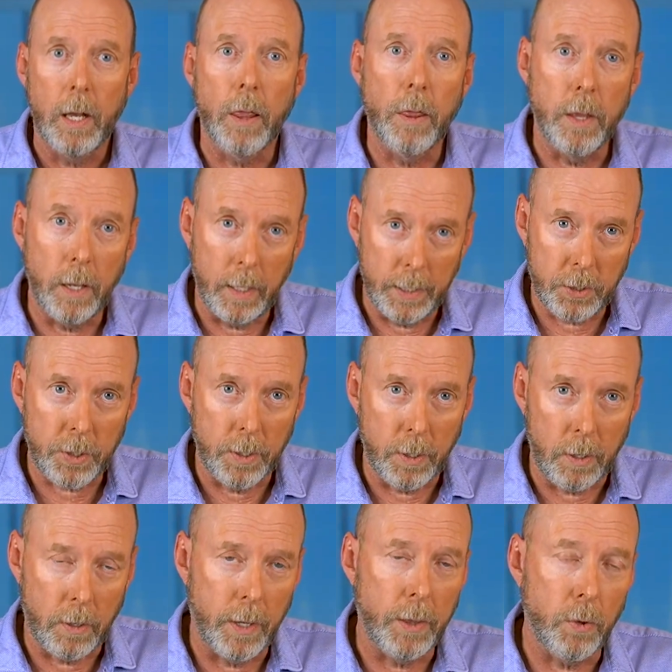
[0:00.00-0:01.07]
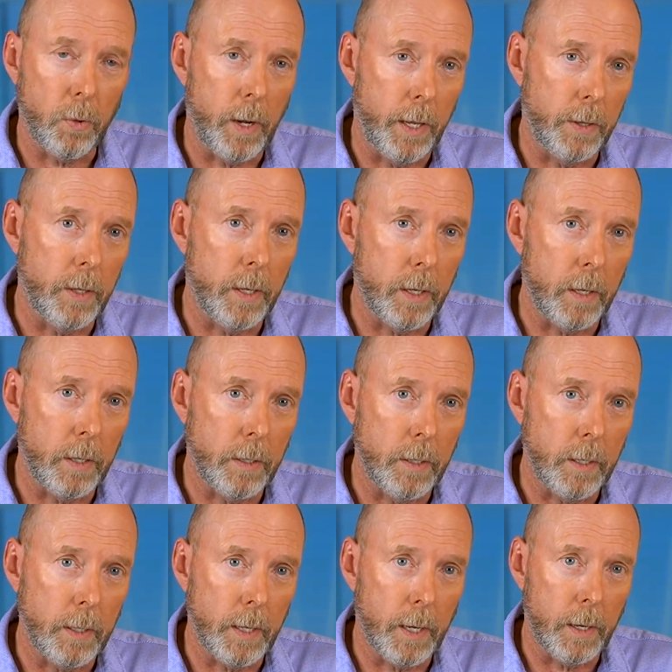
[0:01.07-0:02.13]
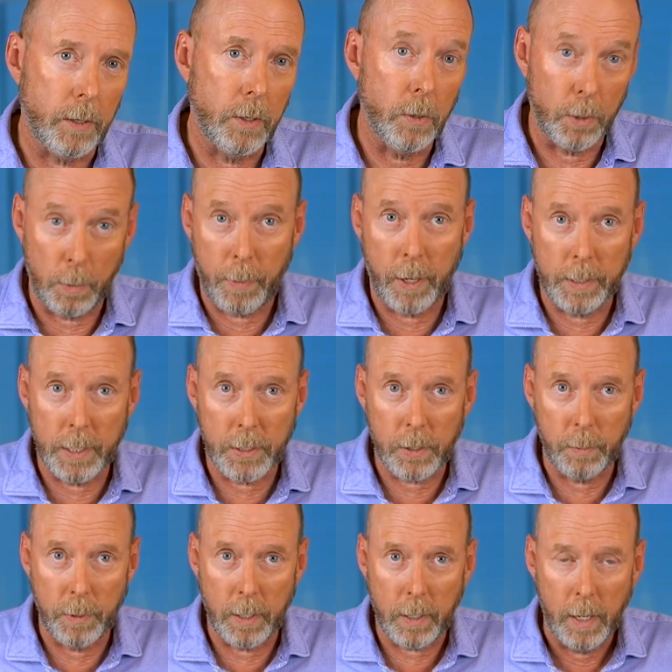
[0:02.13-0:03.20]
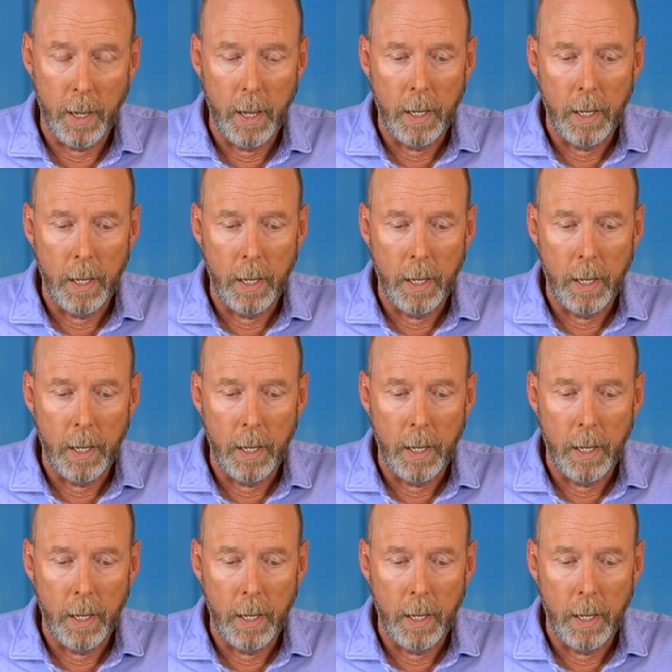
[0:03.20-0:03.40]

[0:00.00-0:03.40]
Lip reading: the listener and the participant.